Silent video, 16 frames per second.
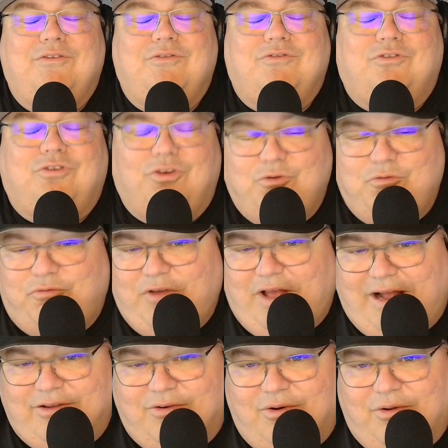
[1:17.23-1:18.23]

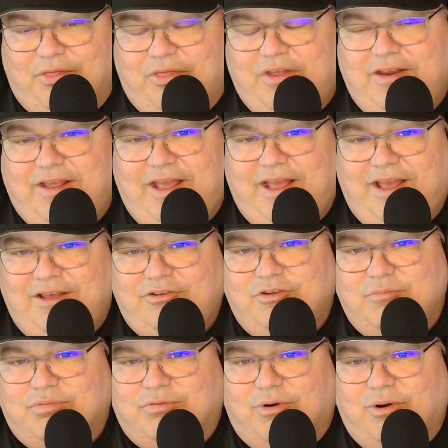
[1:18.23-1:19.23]
two-factor
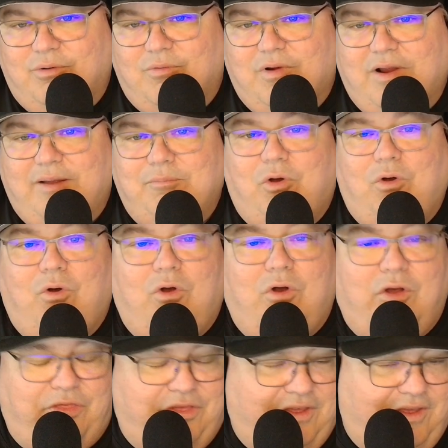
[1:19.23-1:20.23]
authentication program,
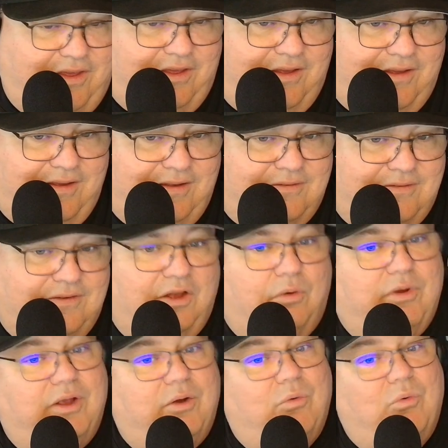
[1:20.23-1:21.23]
Authy, is
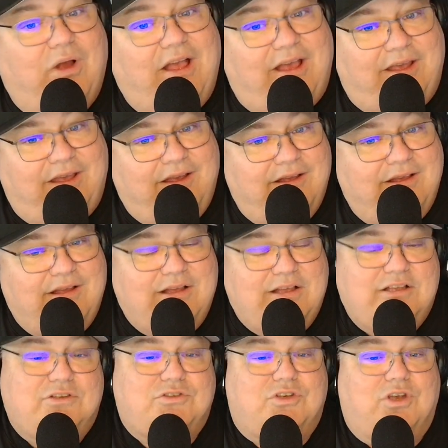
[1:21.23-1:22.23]
going away.
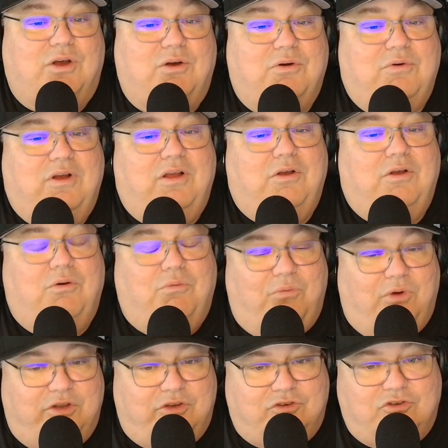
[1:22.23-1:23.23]
So
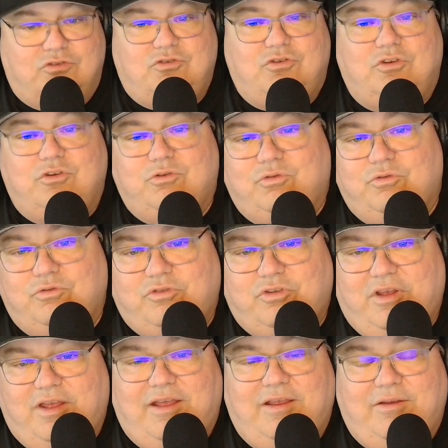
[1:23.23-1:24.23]
what should you use
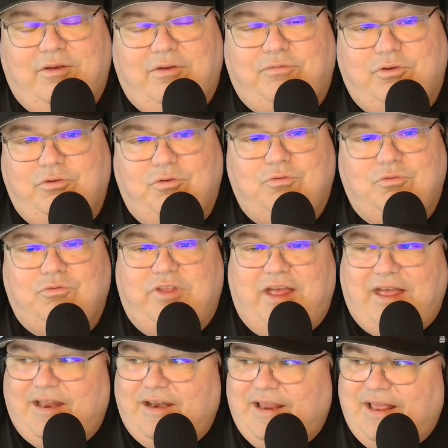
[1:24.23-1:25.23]
if you use
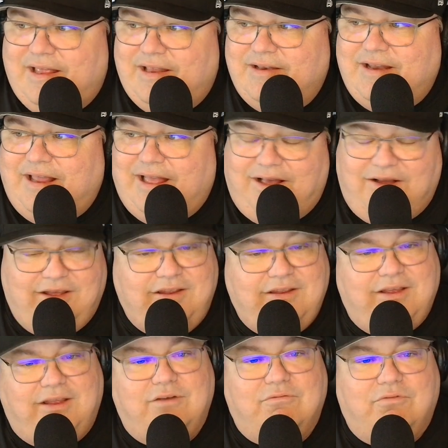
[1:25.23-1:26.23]
that and how can
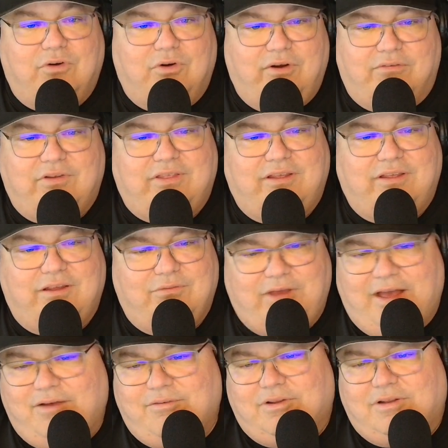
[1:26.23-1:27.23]
you convert everything if
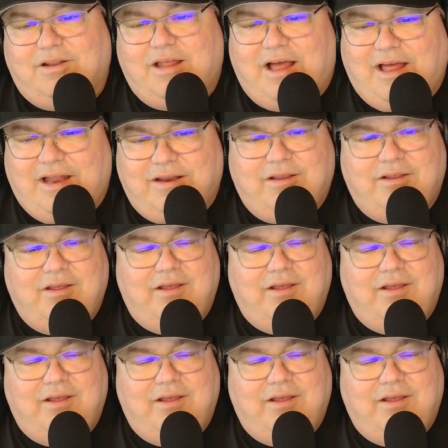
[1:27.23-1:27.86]
you have a lot